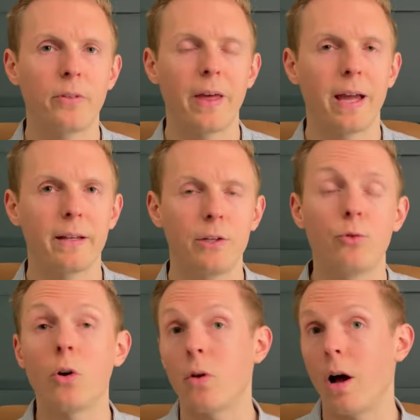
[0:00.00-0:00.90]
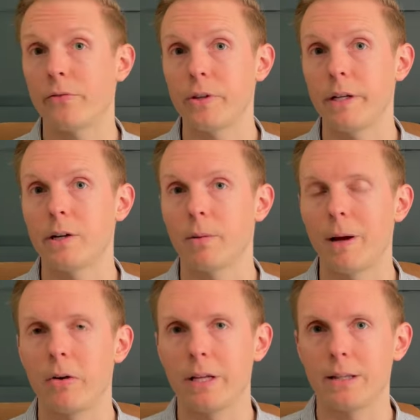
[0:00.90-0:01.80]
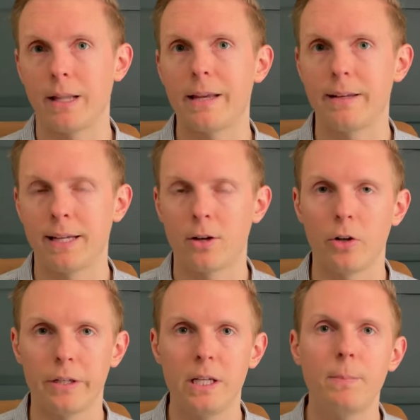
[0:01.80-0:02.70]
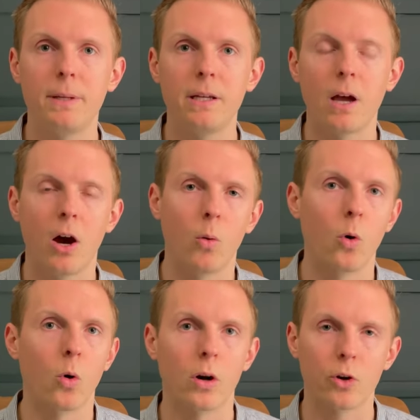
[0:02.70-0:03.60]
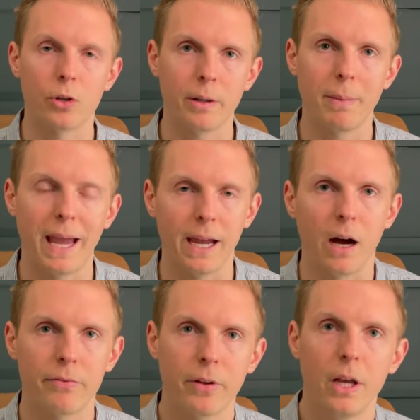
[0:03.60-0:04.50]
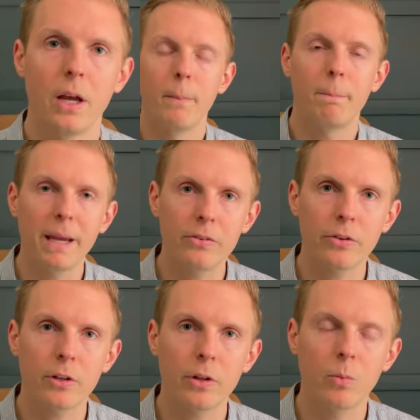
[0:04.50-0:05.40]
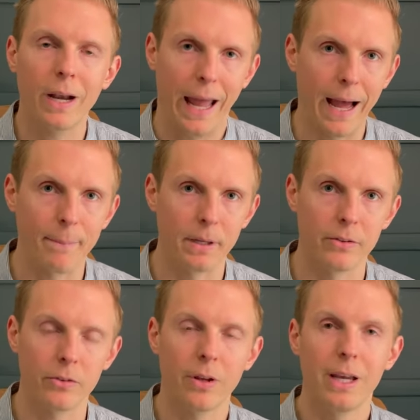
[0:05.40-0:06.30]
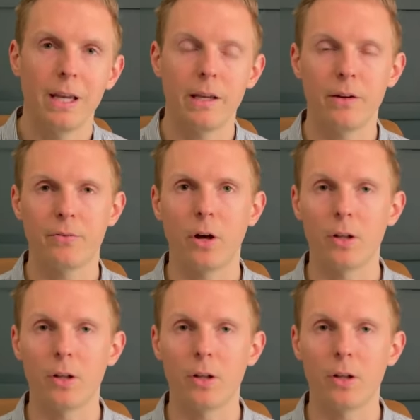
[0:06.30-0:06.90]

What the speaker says: that you don't often hear about in lending called EPO or early payoff. Basically, what happens if a